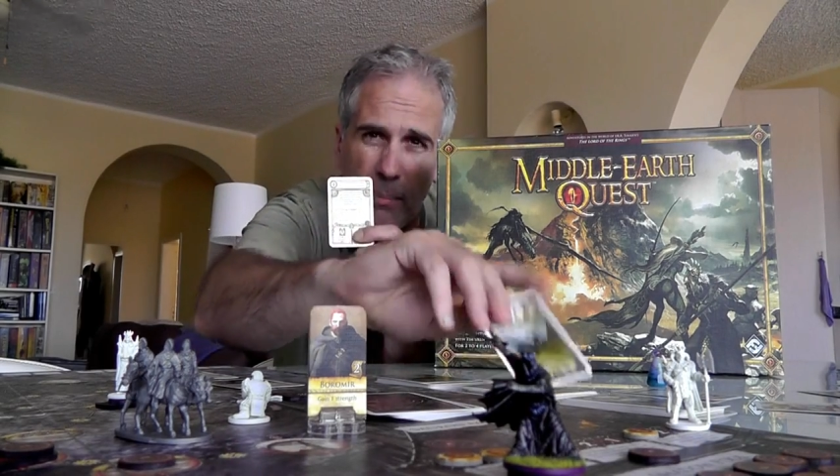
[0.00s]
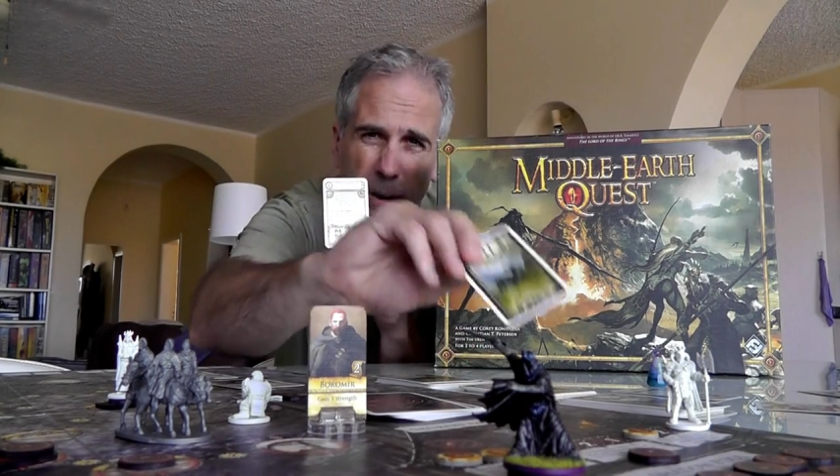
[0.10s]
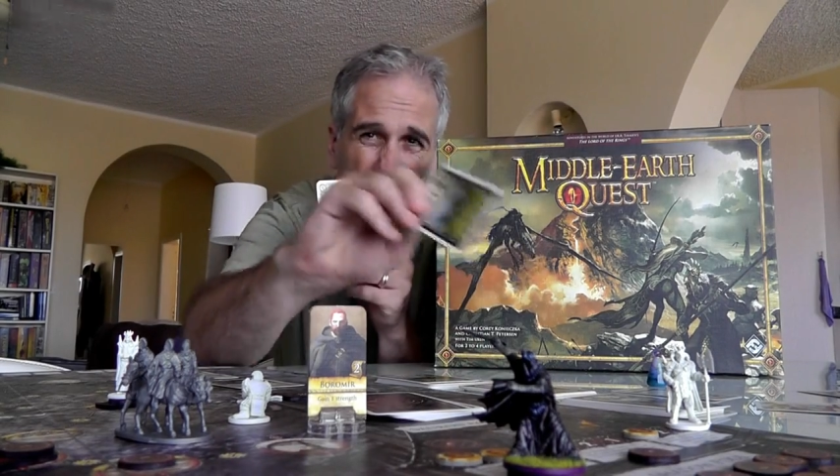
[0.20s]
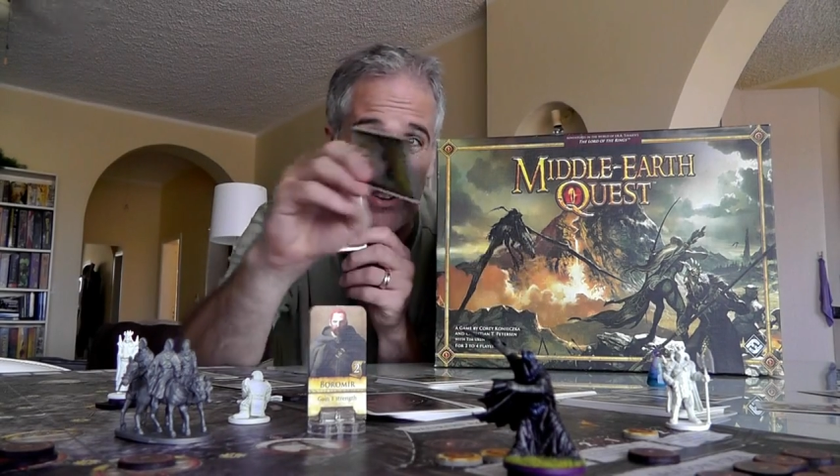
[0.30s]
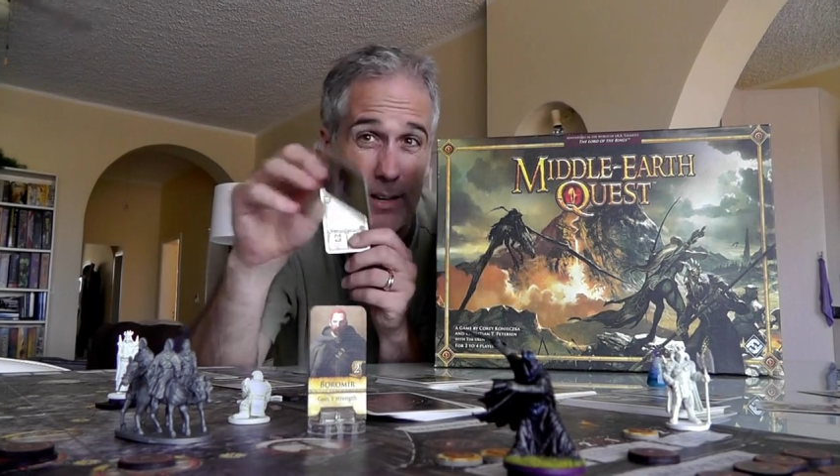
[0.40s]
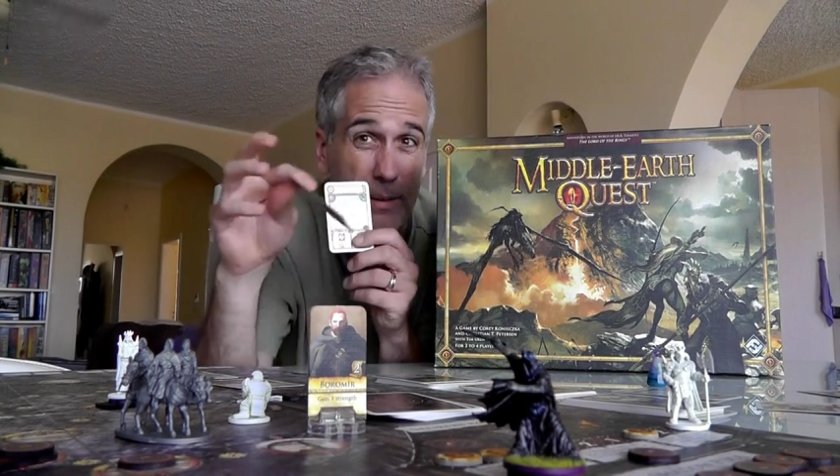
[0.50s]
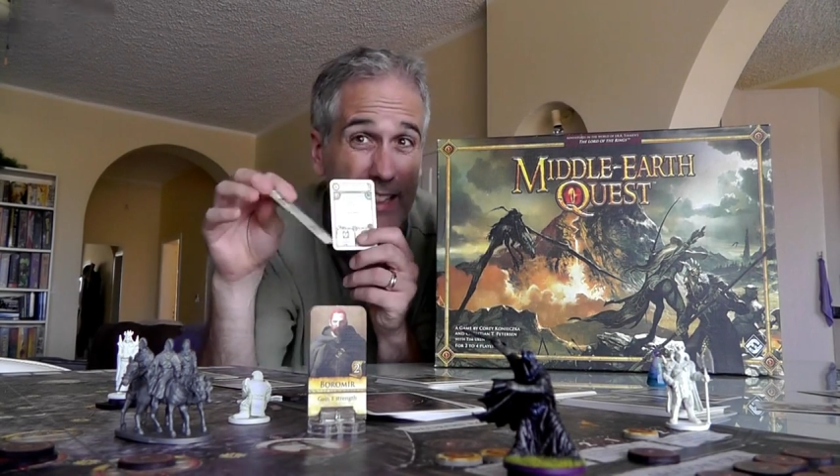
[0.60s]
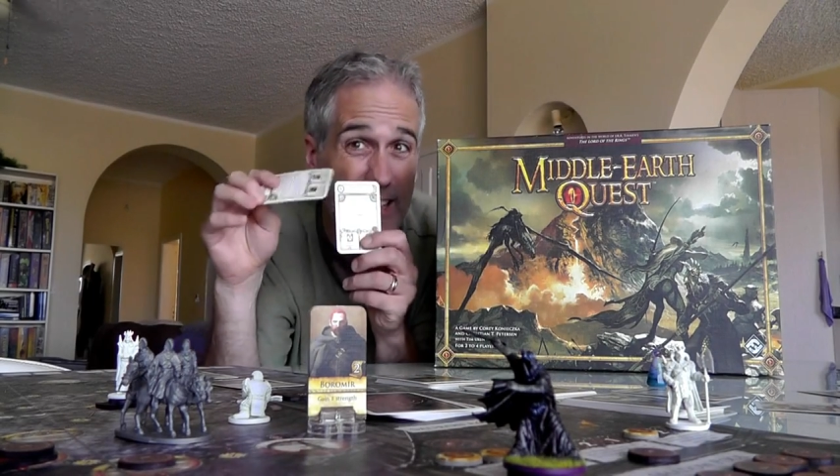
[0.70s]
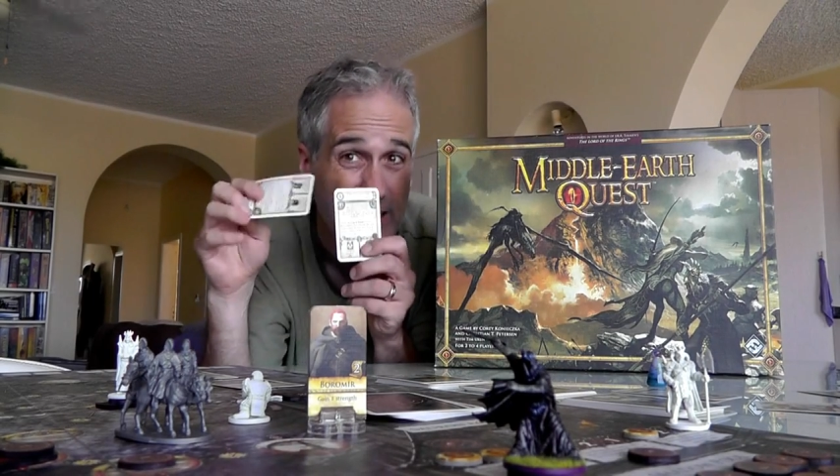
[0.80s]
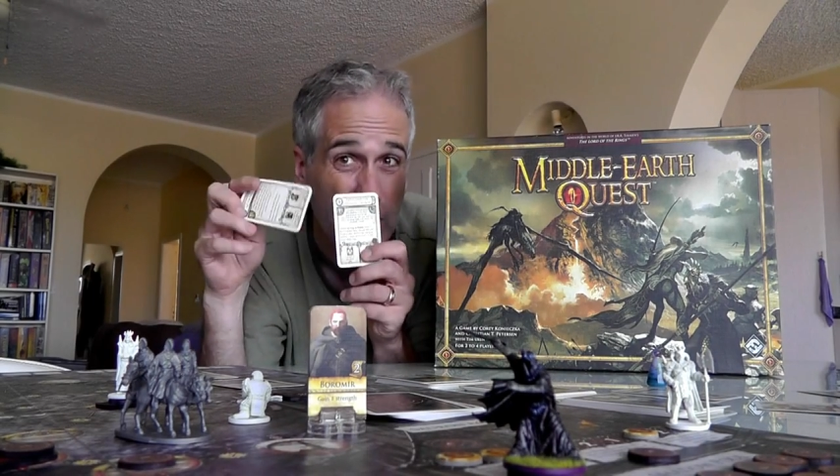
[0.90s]
But if it had
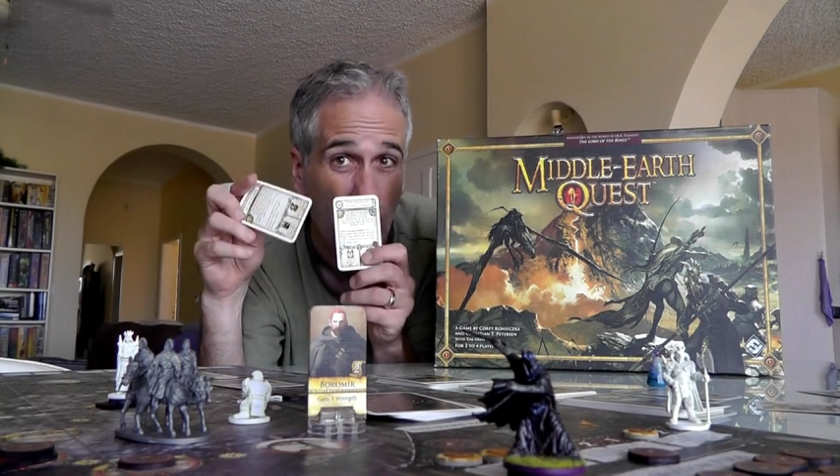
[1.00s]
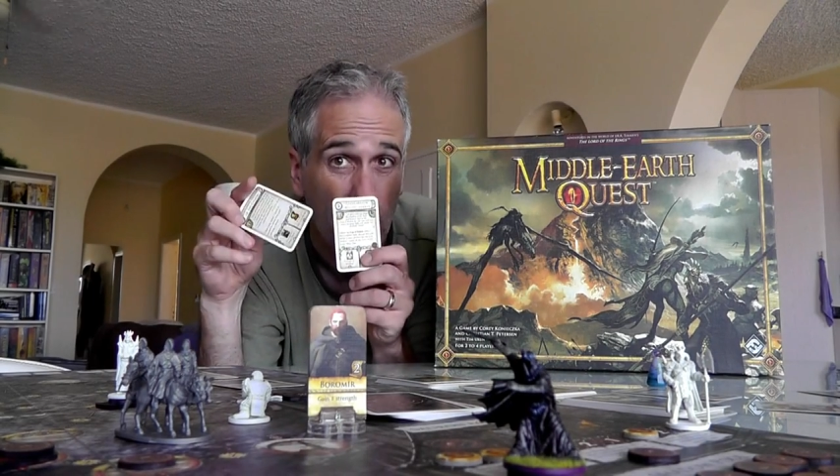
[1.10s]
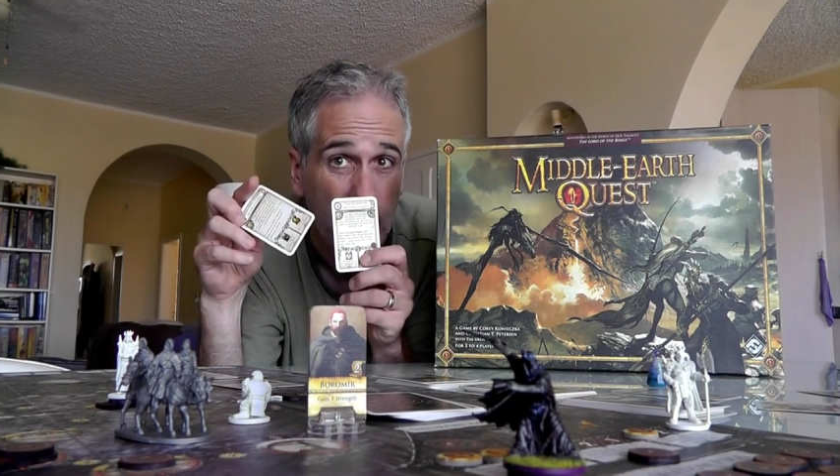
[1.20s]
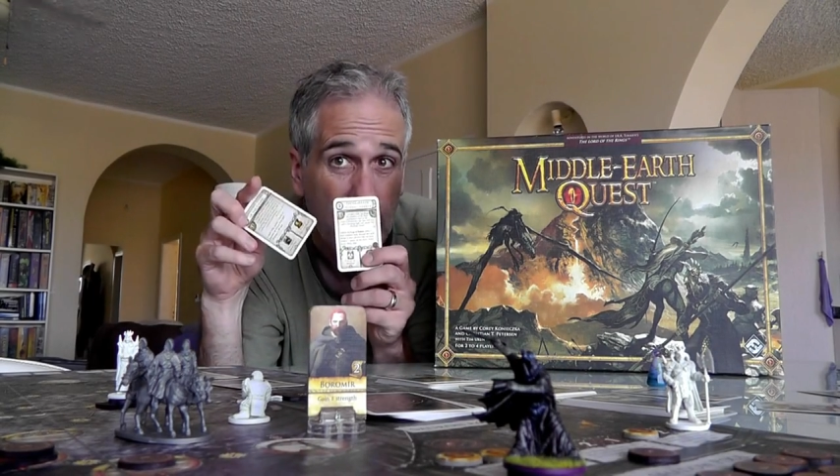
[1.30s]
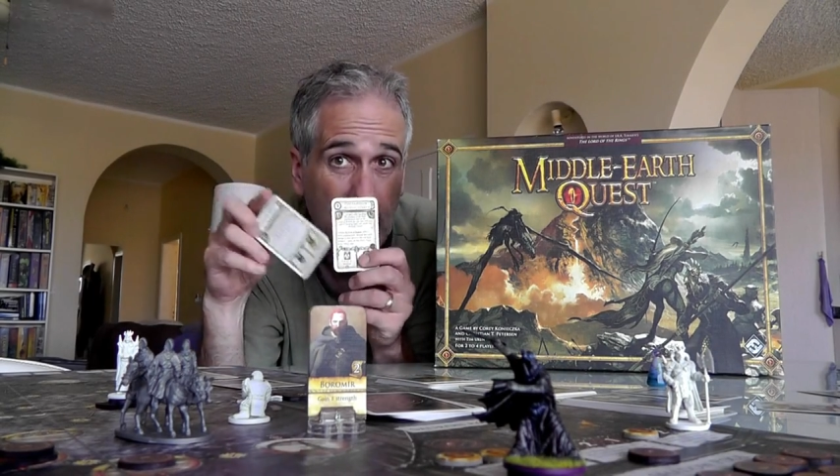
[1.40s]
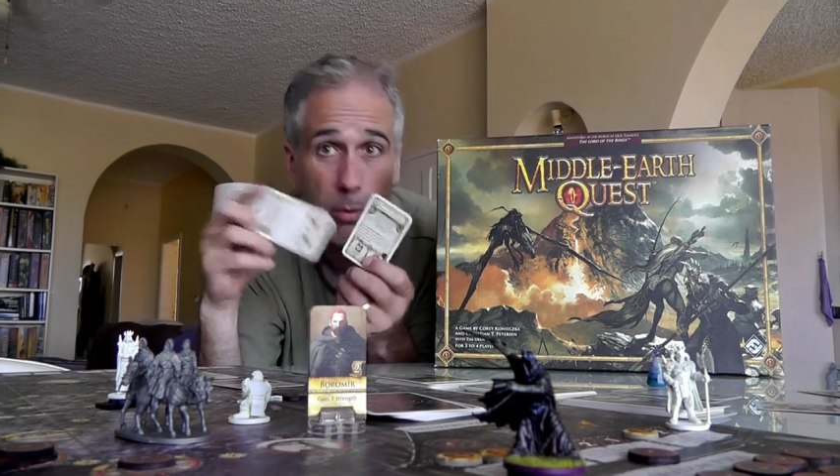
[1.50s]
been this card,